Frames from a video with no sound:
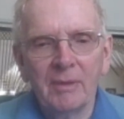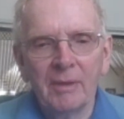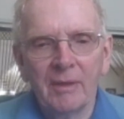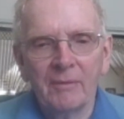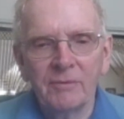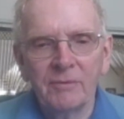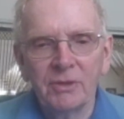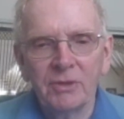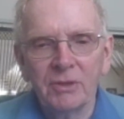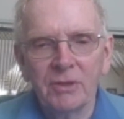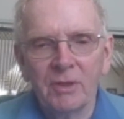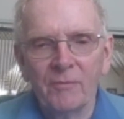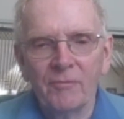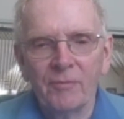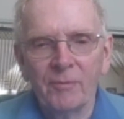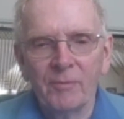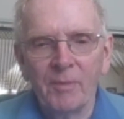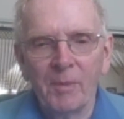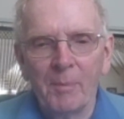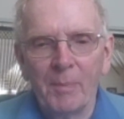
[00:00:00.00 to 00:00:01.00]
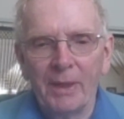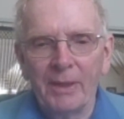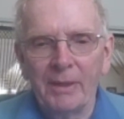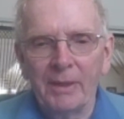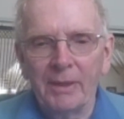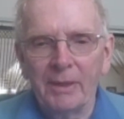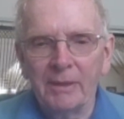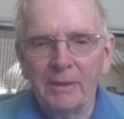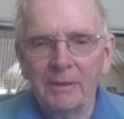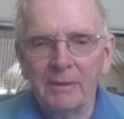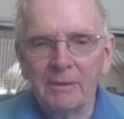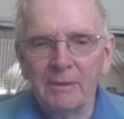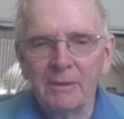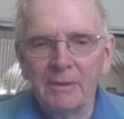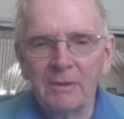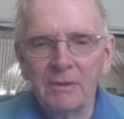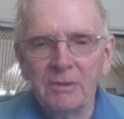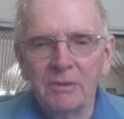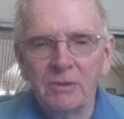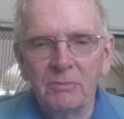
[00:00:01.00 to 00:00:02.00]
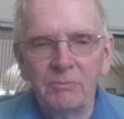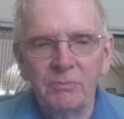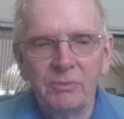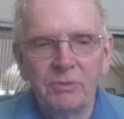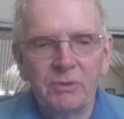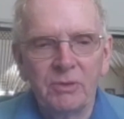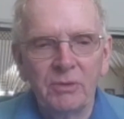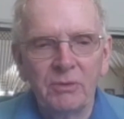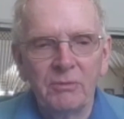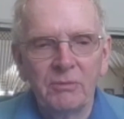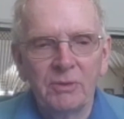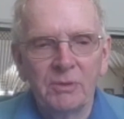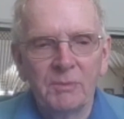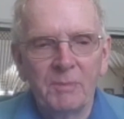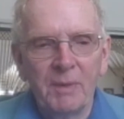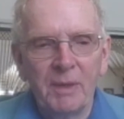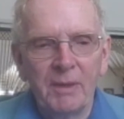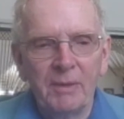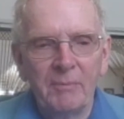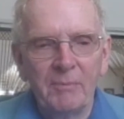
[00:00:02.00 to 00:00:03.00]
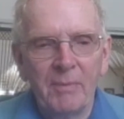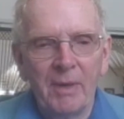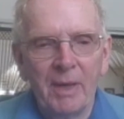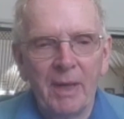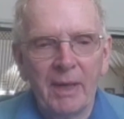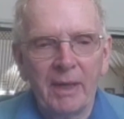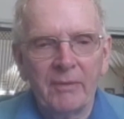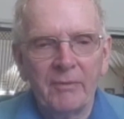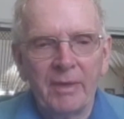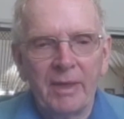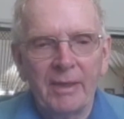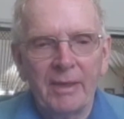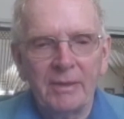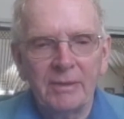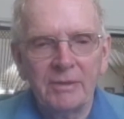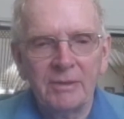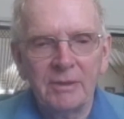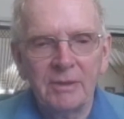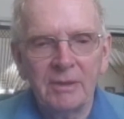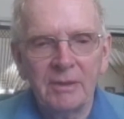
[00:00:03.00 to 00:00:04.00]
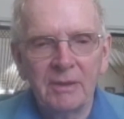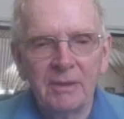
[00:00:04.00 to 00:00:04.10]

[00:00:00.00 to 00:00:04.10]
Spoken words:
"I've just come from the paddock. Some dude's been at my grass.